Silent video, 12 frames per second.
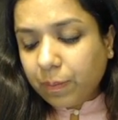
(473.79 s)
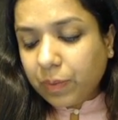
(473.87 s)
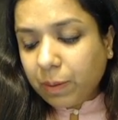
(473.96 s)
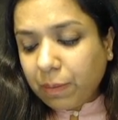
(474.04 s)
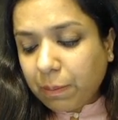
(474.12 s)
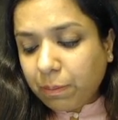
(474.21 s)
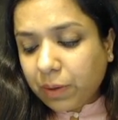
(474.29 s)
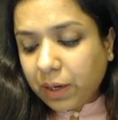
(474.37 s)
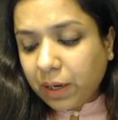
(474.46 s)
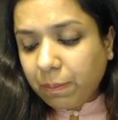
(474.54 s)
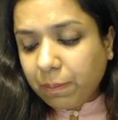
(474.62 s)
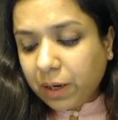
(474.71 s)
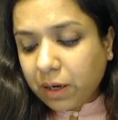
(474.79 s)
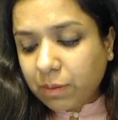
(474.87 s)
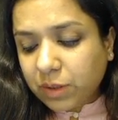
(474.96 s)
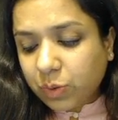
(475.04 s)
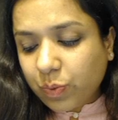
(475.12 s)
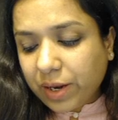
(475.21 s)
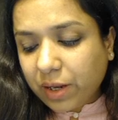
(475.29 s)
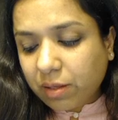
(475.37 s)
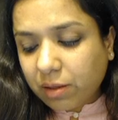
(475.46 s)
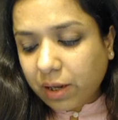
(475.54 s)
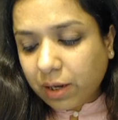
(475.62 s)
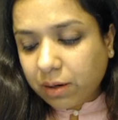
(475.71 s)
The membrane becomes
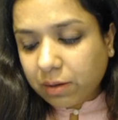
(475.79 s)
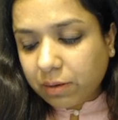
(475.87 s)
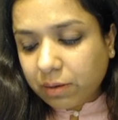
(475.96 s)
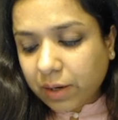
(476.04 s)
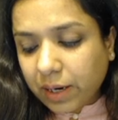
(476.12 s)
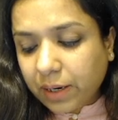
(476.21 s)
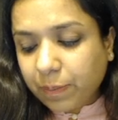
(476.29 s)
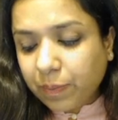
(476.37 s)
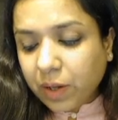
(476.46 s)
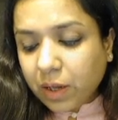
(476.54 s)
very thick, right?